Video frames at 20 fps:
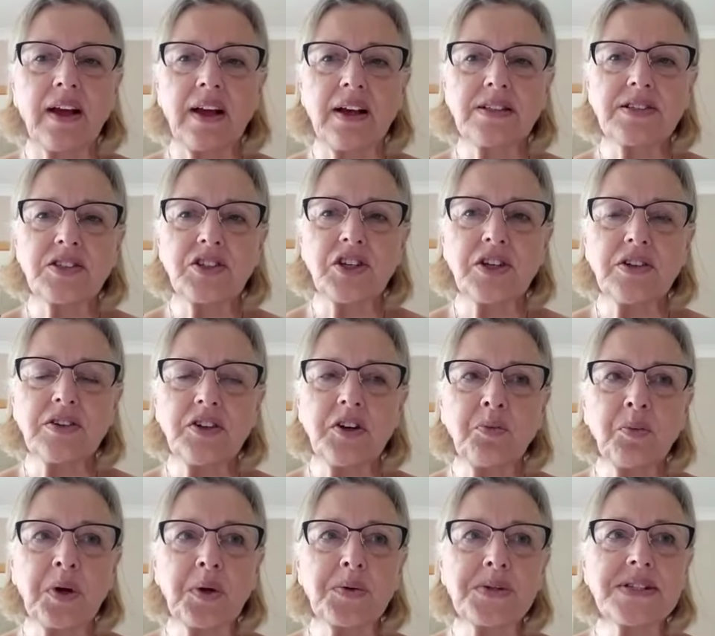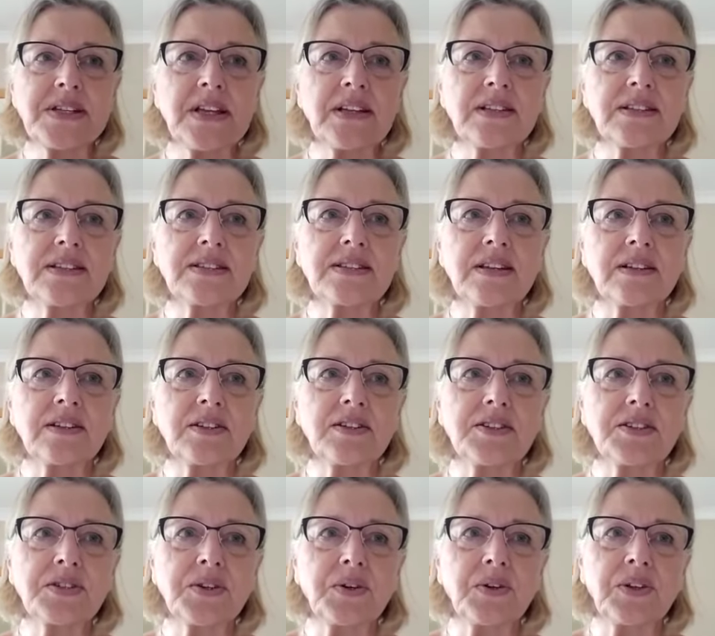As children, we were sent to Sunday
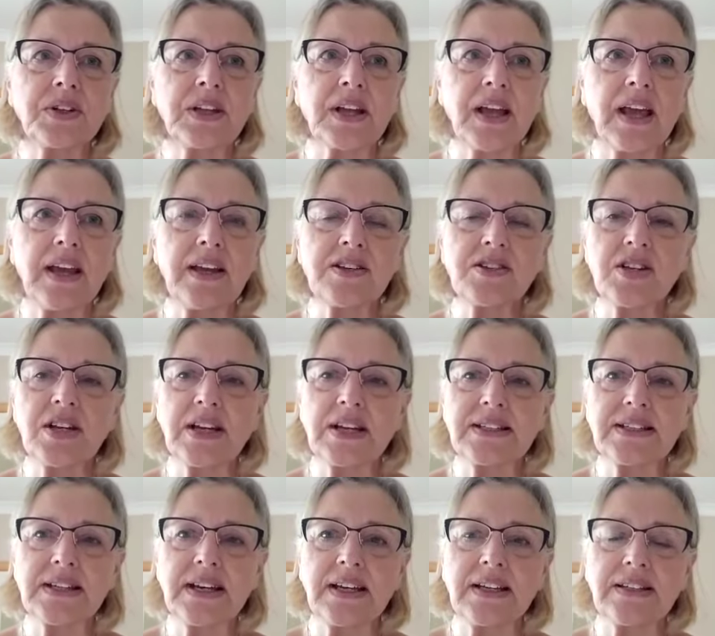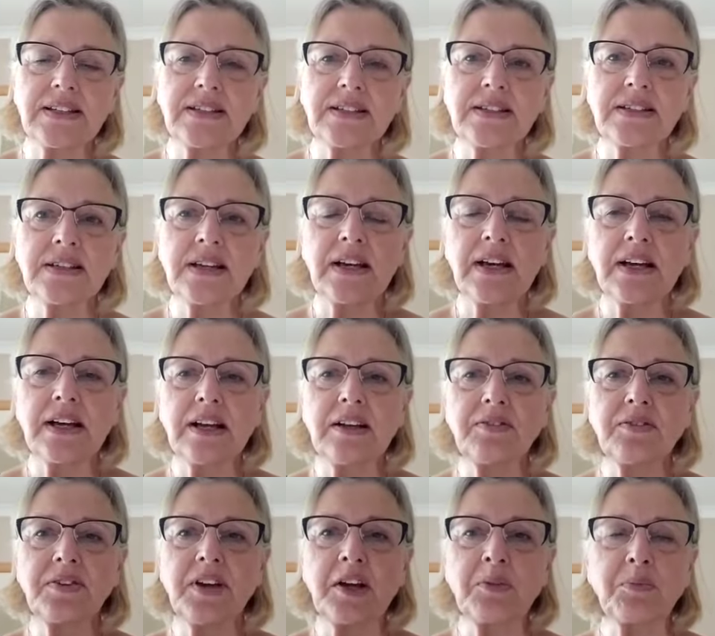school and occasionally attended a
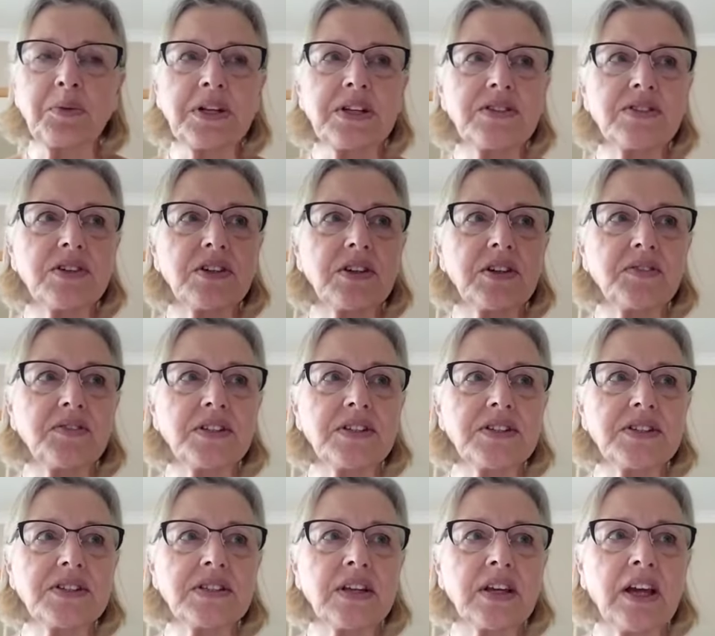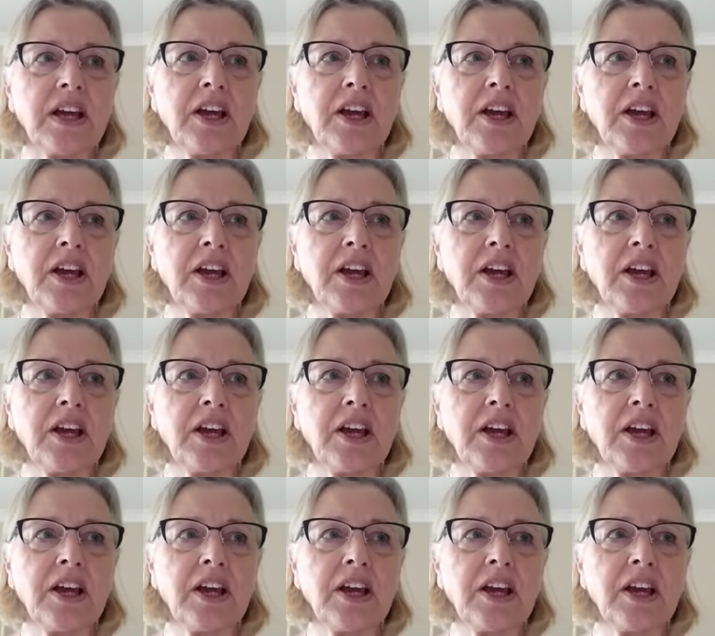family service,